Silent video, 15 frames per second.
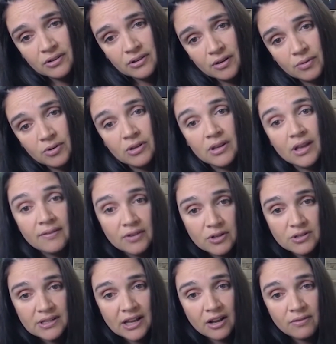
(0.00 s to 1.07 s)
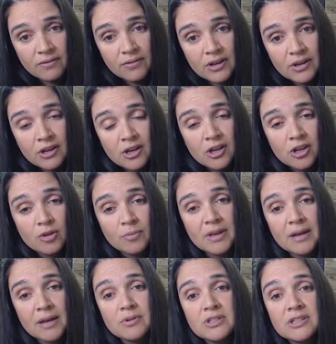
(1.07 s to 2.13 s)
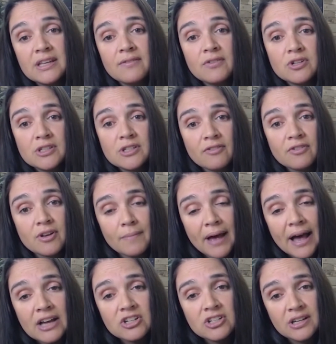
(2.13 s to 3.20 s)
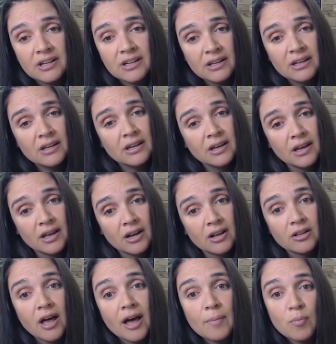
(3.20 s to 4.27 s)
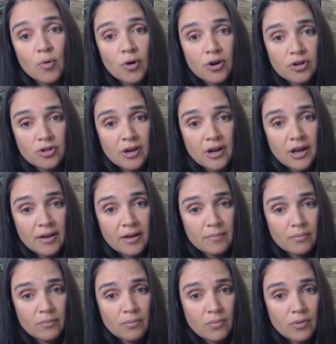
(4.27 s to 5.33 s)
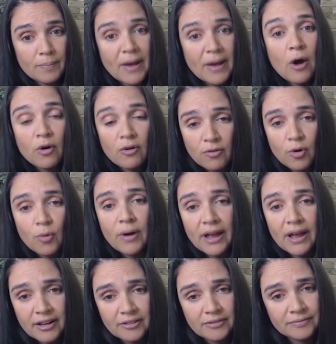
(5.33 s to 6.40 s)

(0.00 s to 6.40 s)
When you love yourself, you'll be able to give yourself compassion in a lot more powerful way.